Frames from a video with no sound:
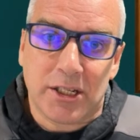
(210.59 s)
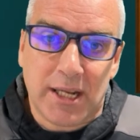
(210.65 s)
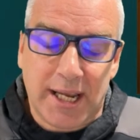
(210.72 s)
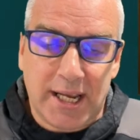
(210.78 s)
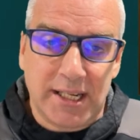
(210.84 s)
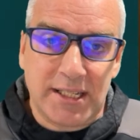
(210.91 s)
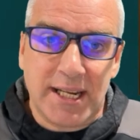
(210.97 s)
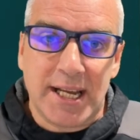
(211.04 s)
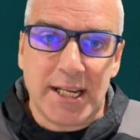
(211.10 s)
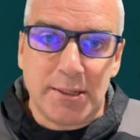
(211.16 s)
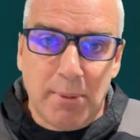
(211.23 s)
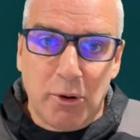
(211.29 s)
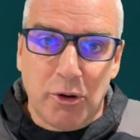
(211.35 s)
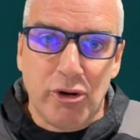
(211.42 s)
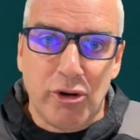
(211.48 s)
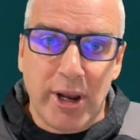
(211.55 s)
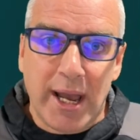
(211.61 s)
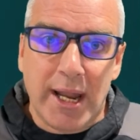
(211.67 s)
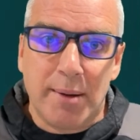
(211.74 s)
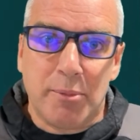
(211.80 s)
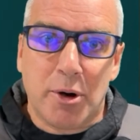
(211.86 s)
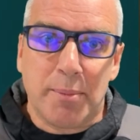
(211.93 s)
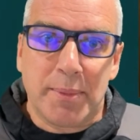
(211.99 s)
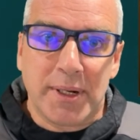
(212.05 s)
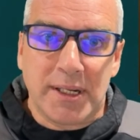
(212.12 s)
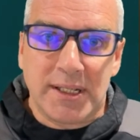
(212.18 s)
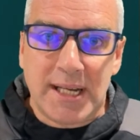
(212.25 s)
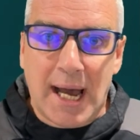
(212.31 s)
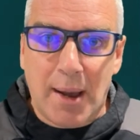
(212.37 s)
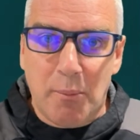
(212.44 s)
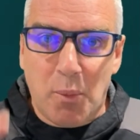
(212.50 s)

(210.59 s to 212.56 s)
like I say, it's about creating a moment in time.